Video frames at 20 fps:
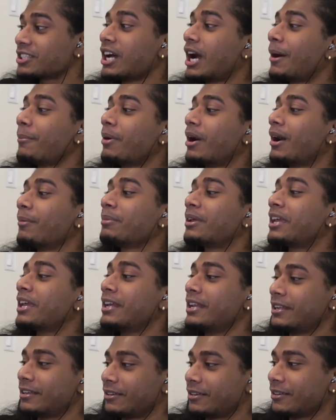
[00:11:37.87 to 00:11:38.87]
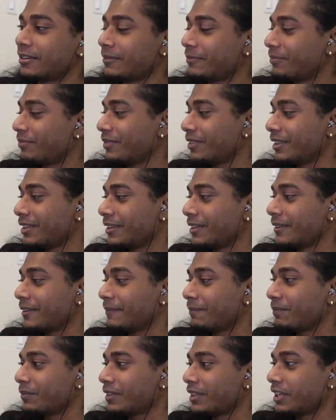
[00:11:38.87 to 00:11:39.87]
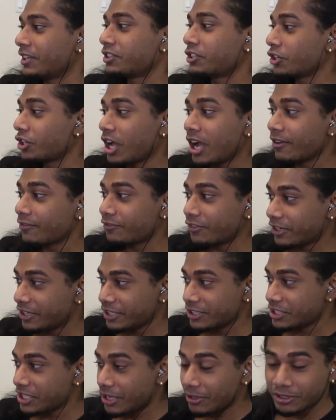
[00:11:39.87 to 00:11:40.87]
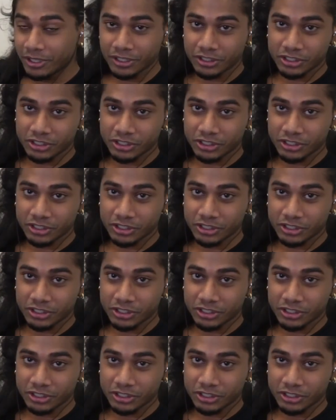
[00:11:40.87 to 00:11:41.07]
No, I'm, I'm kidding. They're not freaking Zelda